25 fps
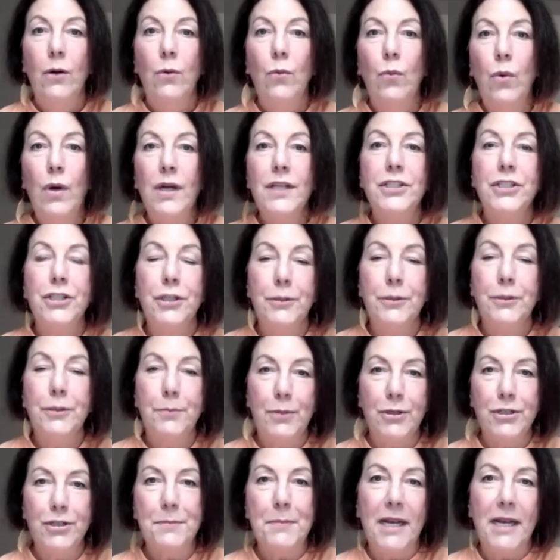What's your
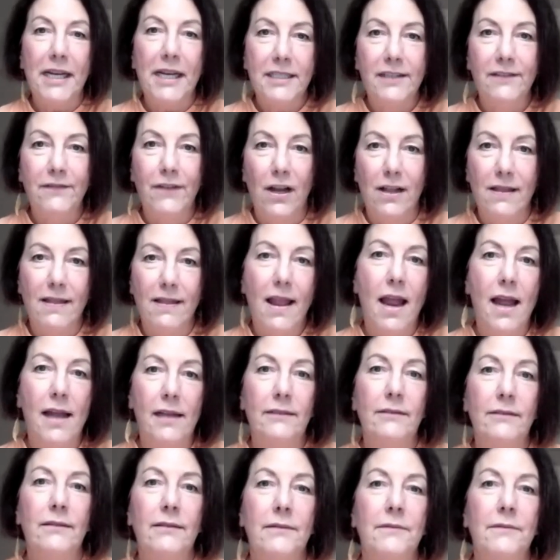perspective on that?